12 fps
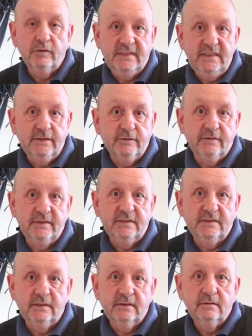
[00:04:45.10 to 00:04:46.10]

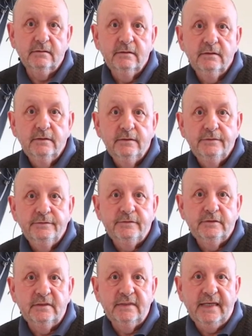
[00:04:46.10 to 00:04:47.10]
decrease it
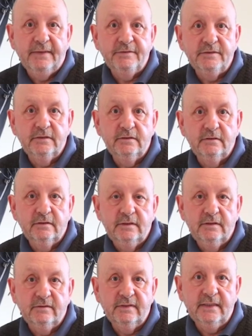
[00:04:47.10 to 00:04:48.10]
to the aperture that
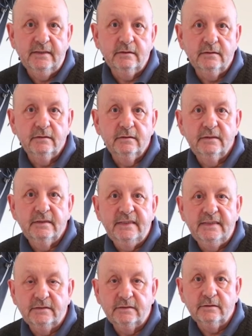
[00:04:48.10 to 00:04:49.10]
you think
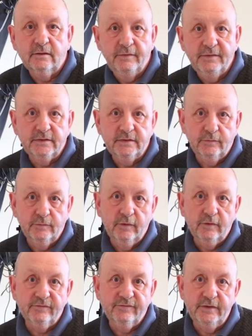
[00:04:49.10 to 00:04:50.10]
is going to
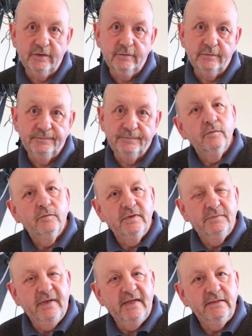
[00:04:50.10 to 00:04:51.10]
work for you.
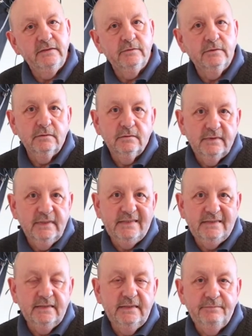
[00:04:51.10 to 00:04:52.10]
With manual,
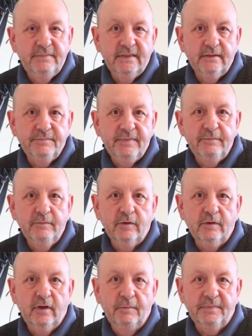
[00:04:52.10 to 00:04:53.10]
it's a little bit
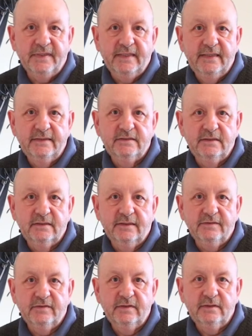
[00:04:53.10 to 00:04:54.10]
more complicated. I
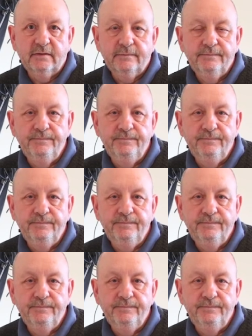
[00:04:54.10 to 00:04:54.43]
think